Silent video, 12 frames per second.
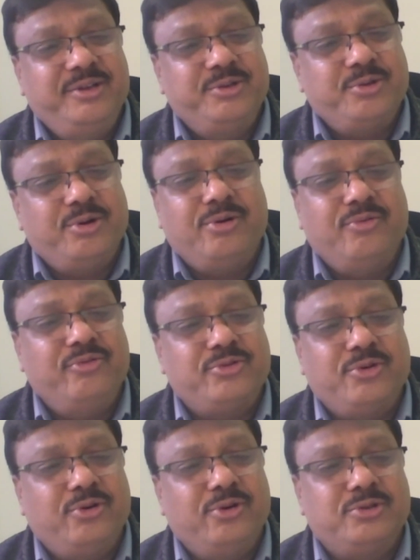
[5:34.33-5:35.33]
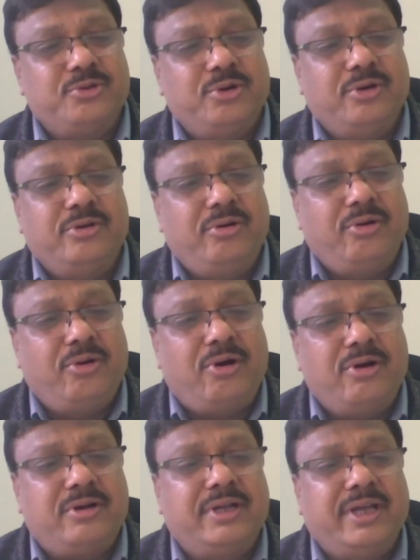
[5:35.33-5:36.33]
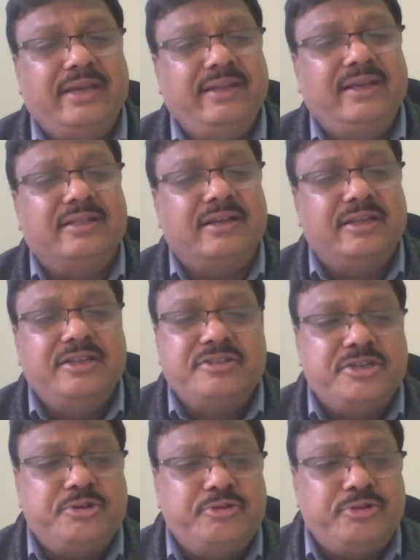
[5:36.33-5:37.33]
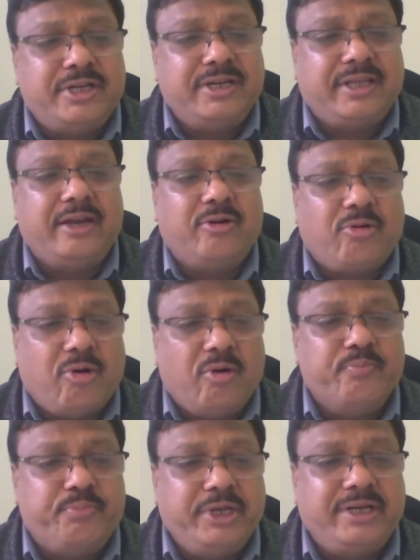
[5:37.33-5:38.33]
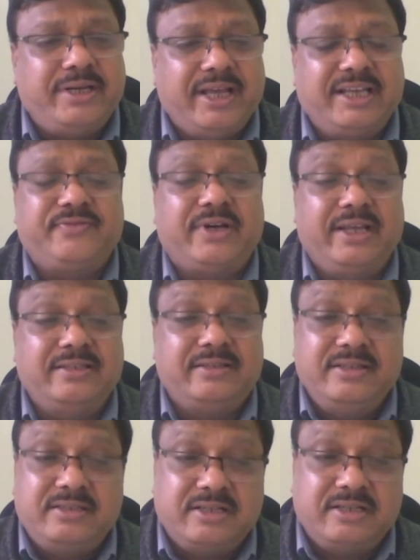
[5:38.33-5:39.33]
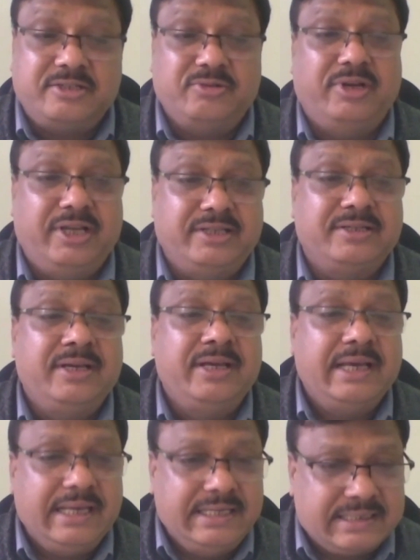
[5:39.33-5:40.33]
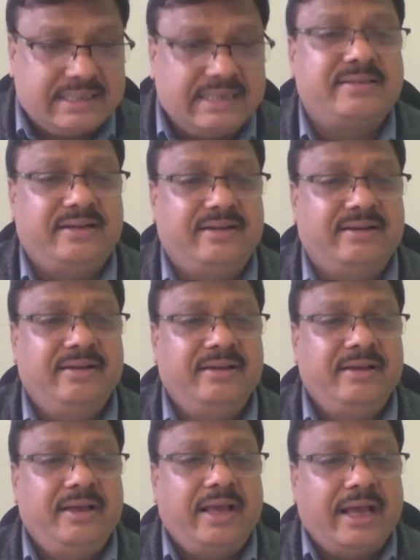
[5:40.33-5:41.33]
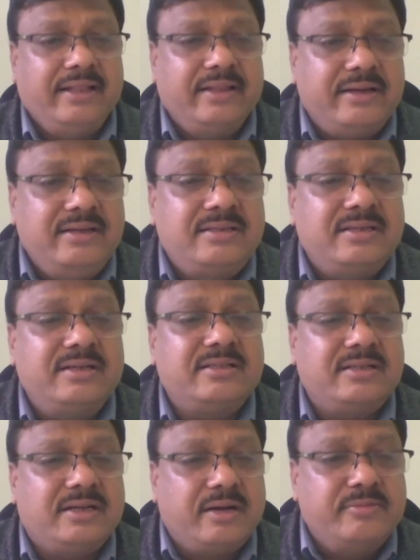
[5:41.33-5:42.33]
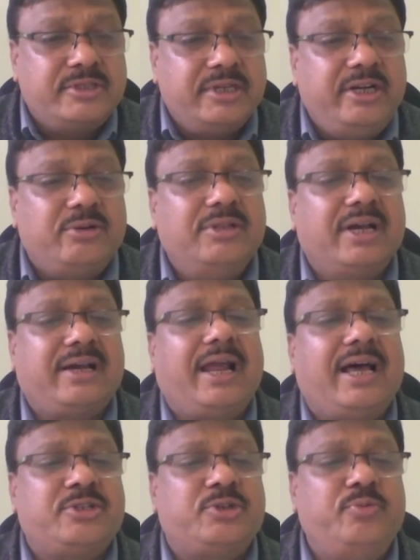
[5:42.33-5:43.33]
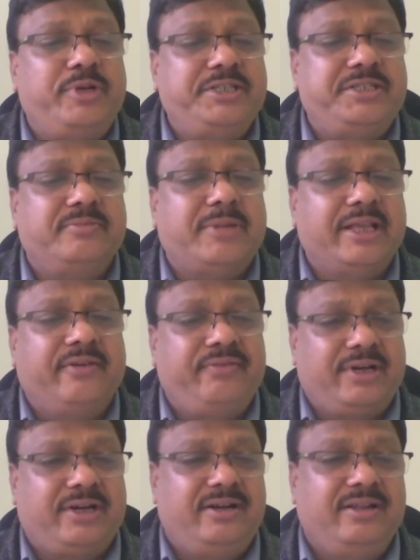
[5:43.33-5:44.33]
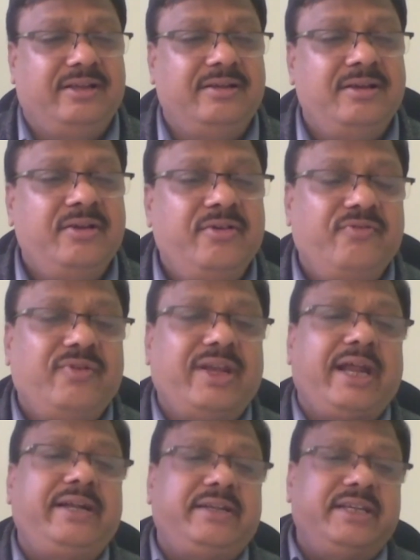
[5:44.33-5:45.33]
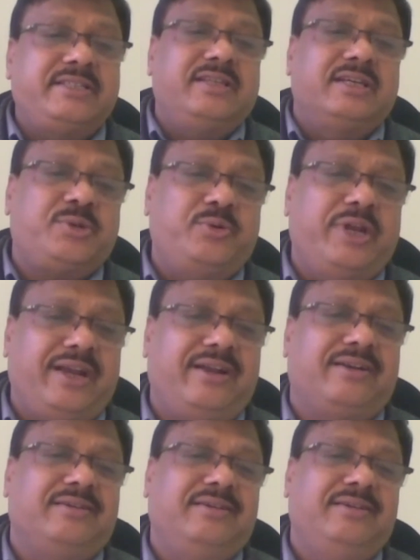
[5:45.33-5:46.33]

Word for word: so, so, so not any other institution can compete as far as research knowledge is concerned. And the research comes into the classroom teaching by the faculty. When I teach the student,